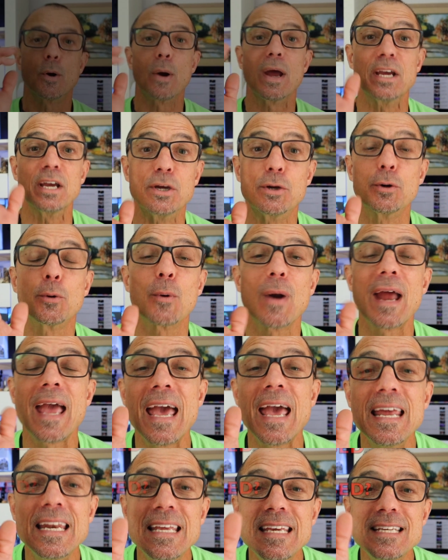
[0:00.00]
right,
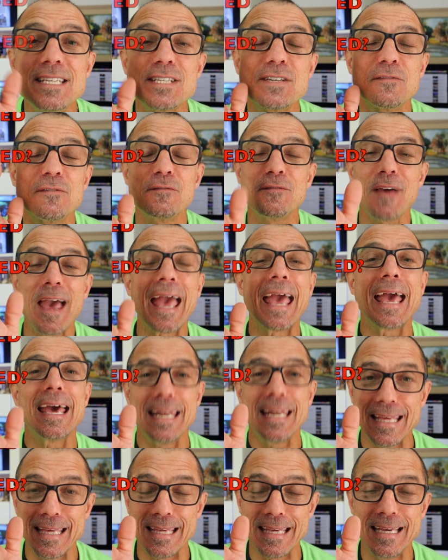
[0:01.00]
Granny's
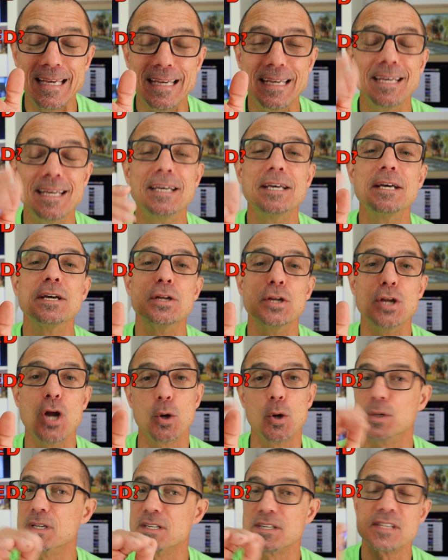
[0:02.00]
Fanny
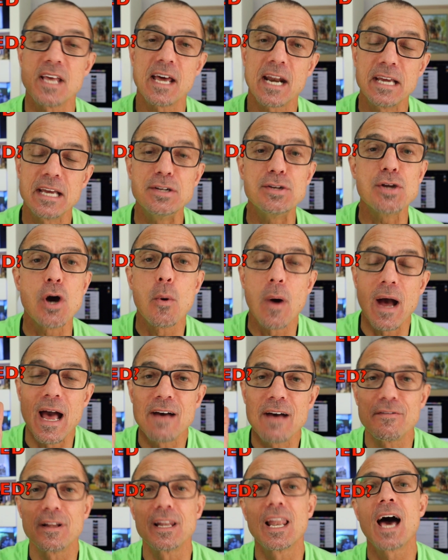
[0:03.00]
noticed that I don't
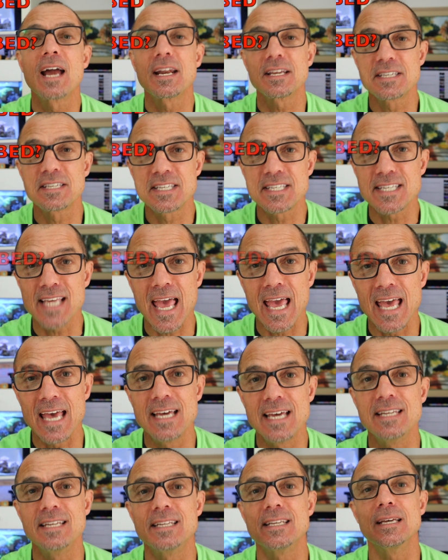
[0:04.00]
have a lot of
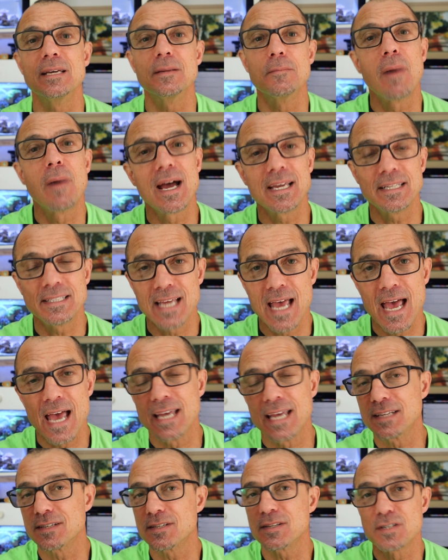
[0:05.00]
sand in my
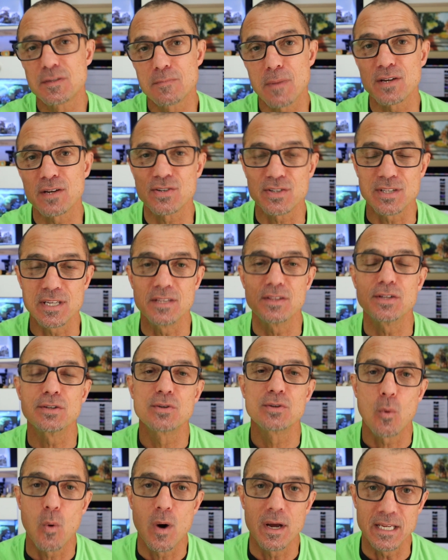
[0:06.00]
tanks, especially in the
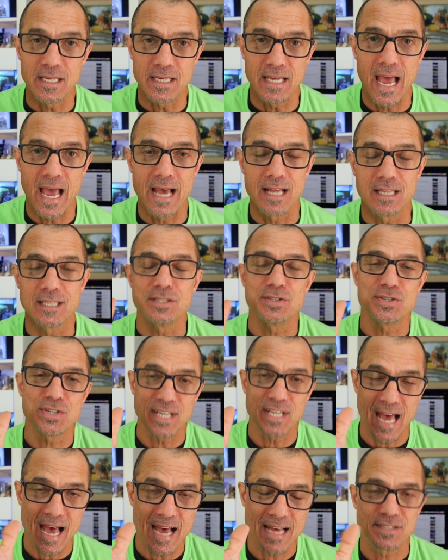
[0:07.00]
20-gallon.
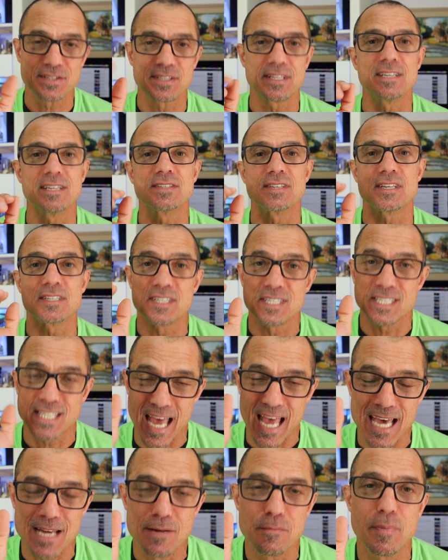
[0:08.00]
She asked, is a
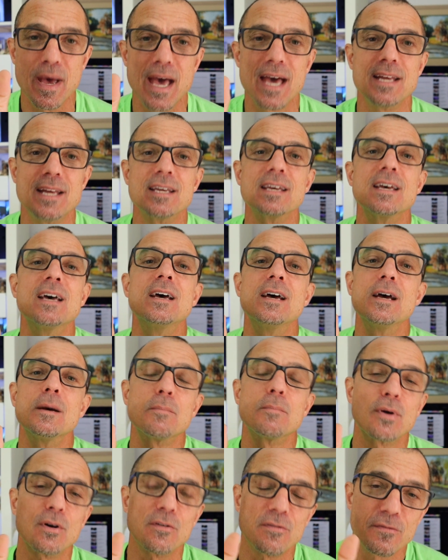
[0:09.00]
sand bed
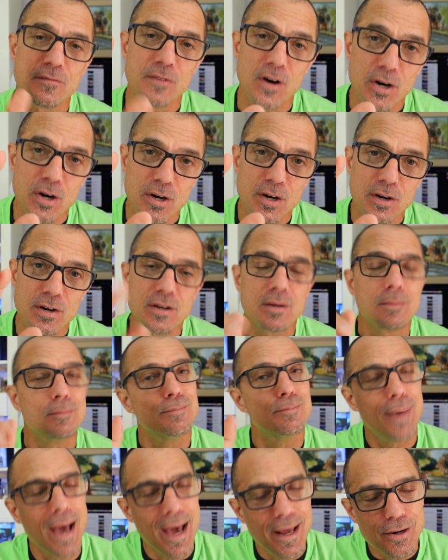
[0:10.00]
preferred,
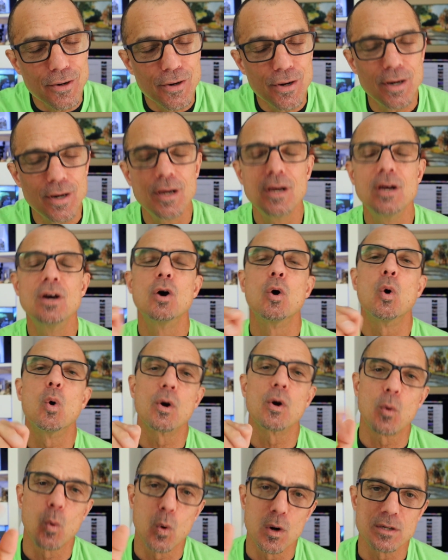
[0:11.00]
better,
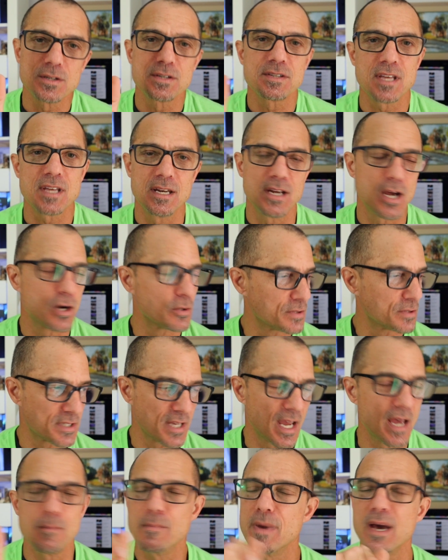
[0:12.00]
or worse than no
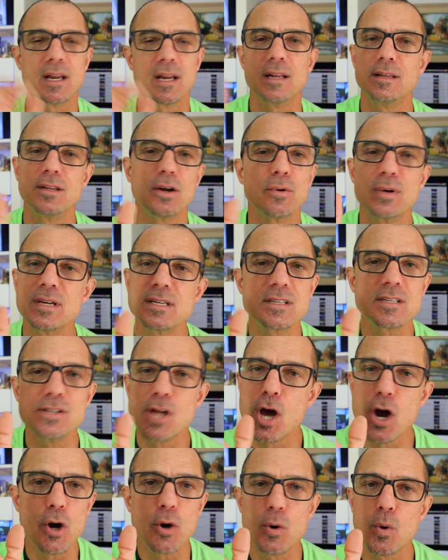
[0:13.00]
sand bed? And there is
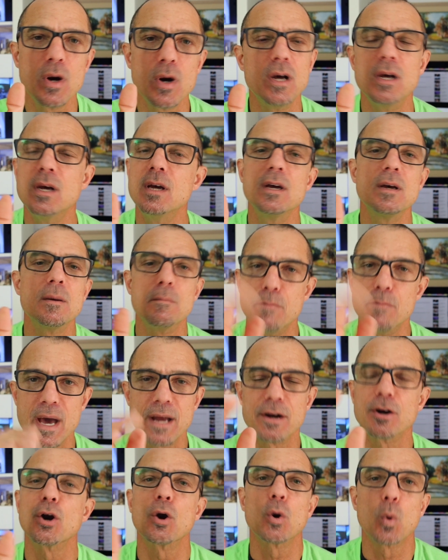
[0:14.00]
no
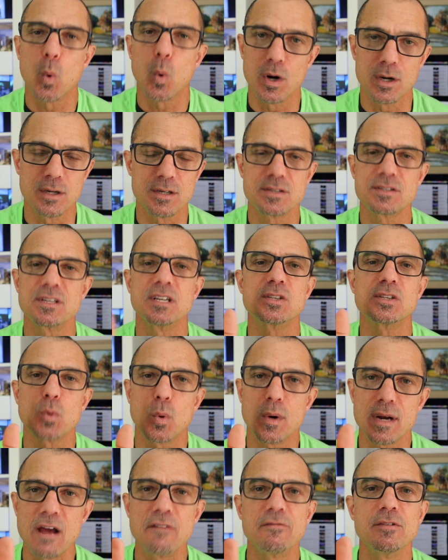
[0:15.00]
better or worse. It's
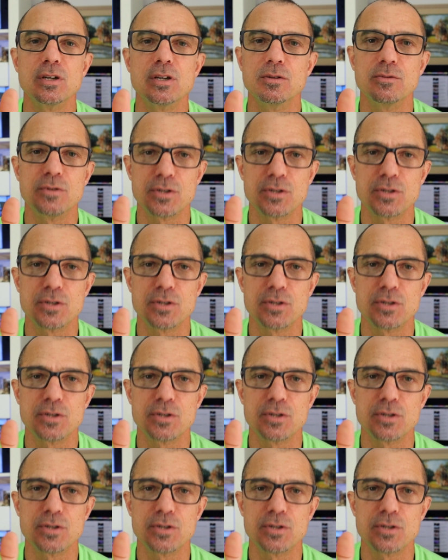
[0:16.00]
whatever you